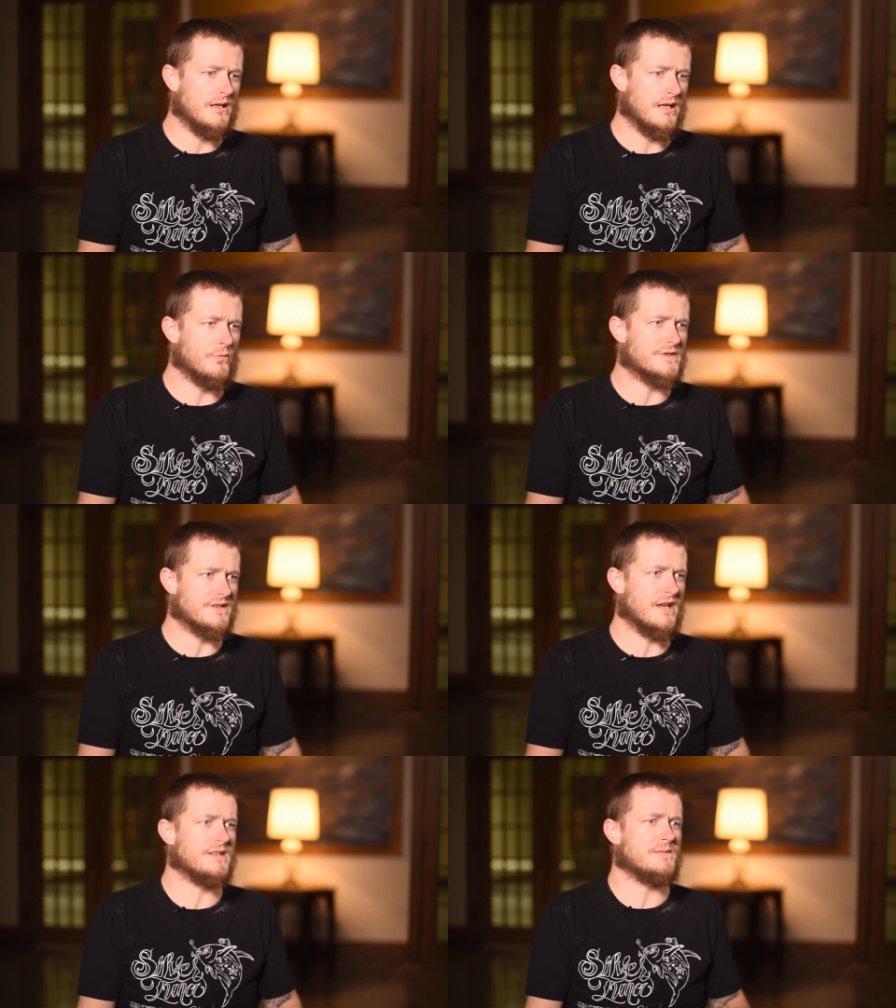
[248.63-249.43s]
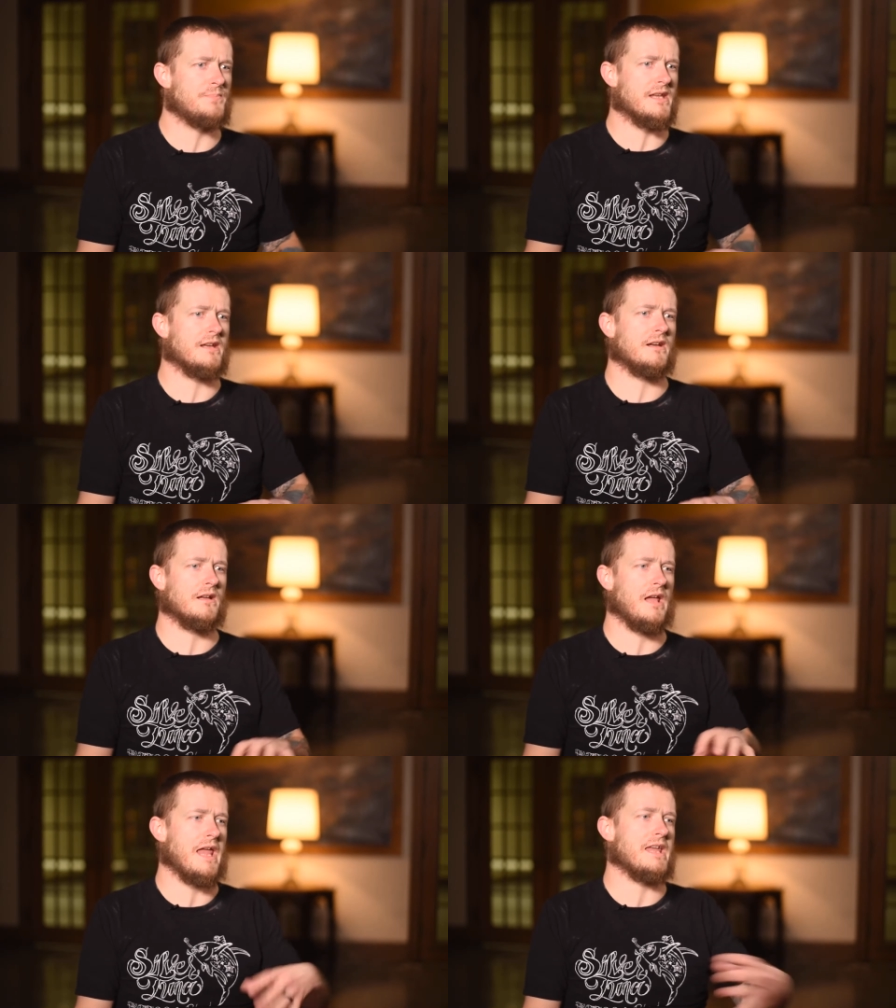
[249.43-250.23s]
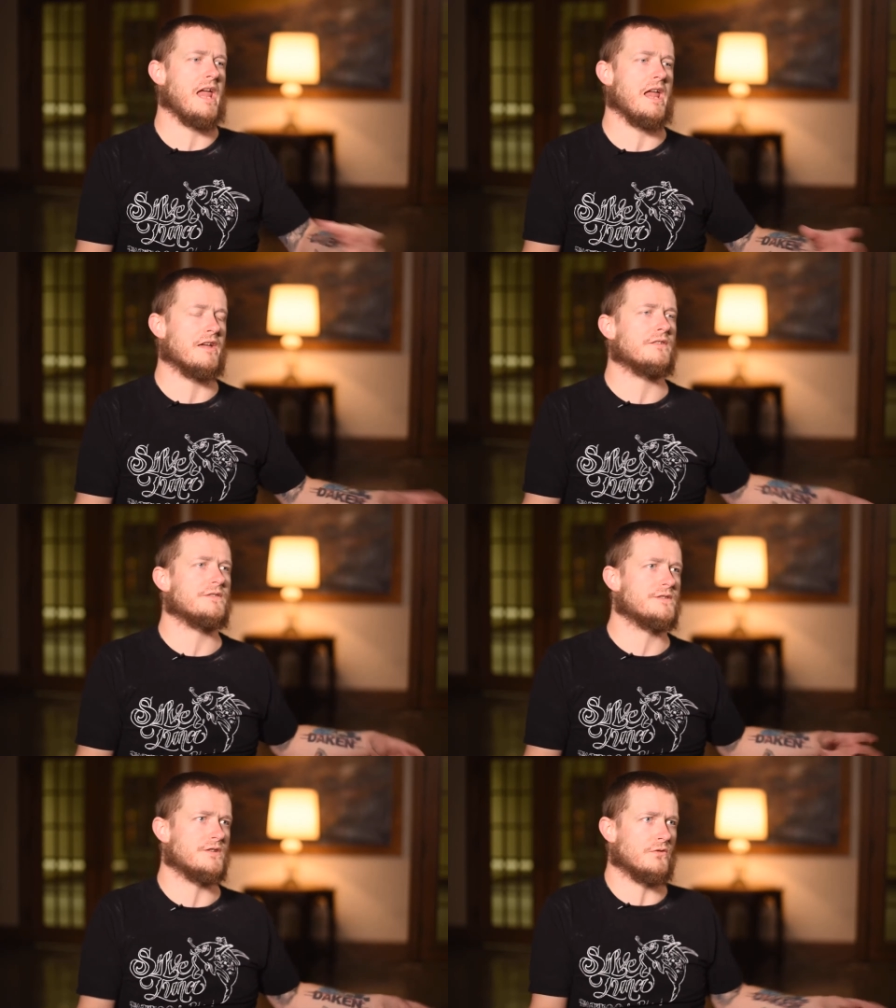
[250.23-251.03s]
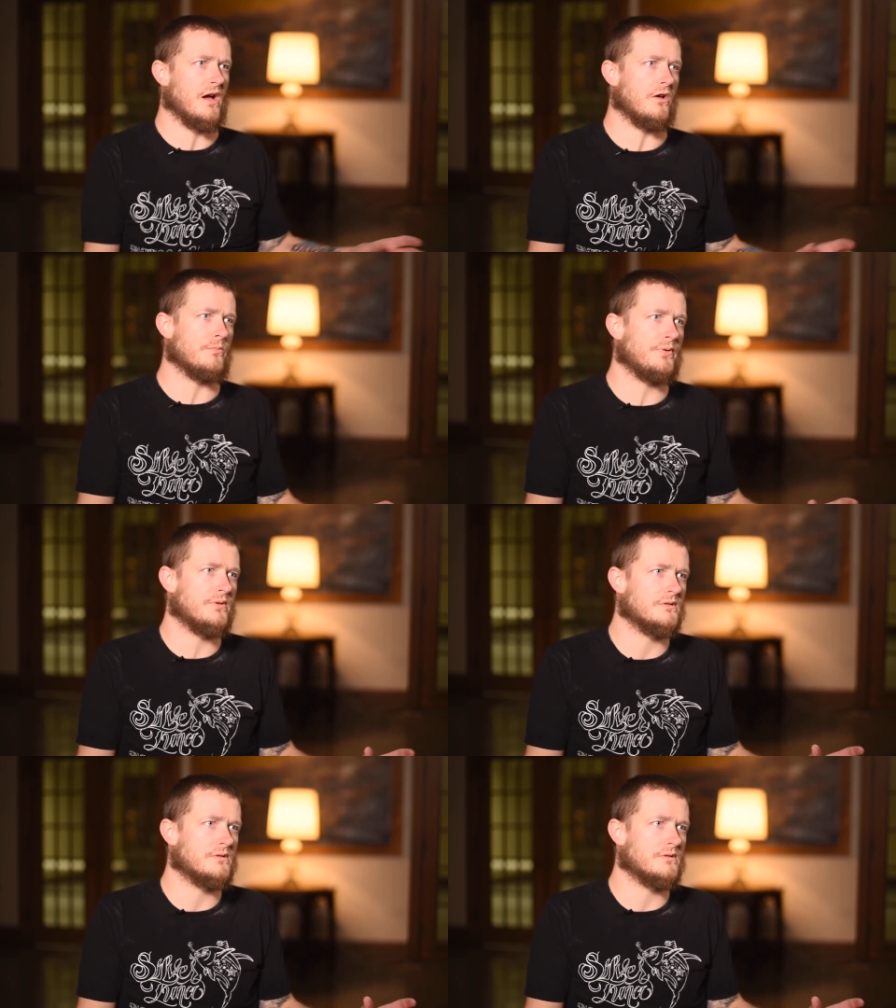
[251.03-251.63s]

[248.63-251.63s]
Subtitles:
It was nice being a hand to help